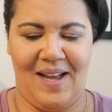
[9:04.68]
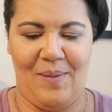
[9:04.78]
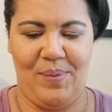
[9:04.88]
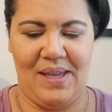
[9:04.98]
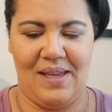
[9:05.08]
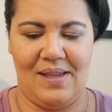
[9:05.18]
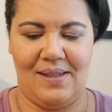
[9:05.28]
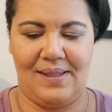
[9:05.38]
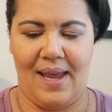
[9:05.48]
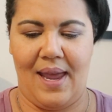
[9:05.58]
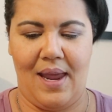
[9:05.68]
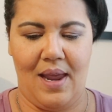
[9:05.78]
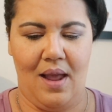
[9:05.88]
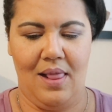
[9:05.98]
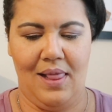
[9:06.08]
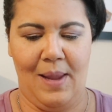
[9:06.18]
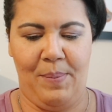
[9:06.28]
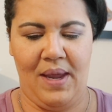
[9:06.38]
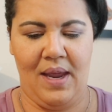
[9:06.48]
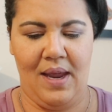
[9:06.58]
up is a
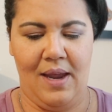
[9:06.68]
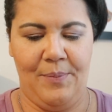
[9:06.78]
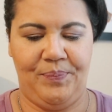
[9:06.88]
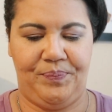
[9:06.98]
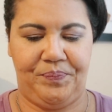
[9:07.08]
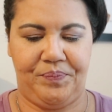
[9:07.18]
lippy.